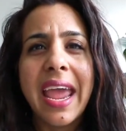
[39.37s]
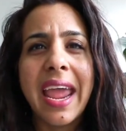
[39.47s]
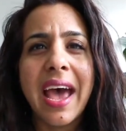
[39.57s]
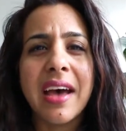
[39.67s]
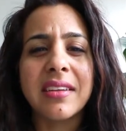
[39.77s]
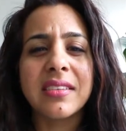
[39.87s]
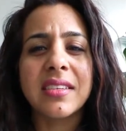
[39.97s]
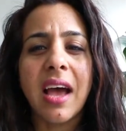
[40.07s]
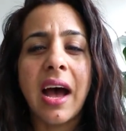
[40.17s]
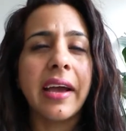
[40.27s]

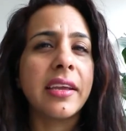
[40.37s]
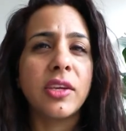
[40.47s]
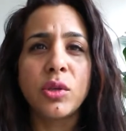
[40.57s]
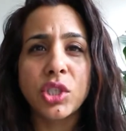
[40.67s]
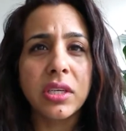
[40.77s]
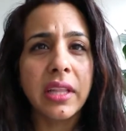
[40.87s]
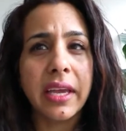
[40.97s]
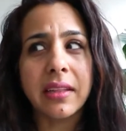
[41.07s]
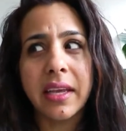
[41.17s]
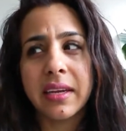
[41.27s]
And I usually
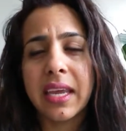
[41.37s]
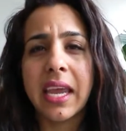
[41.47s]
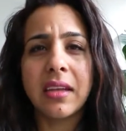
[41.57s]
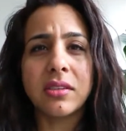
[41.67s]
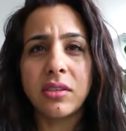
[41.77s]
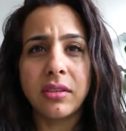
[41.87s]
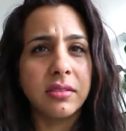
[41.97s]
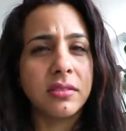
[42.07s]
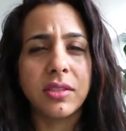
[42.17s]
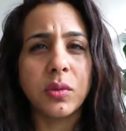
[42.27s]
like light a candle,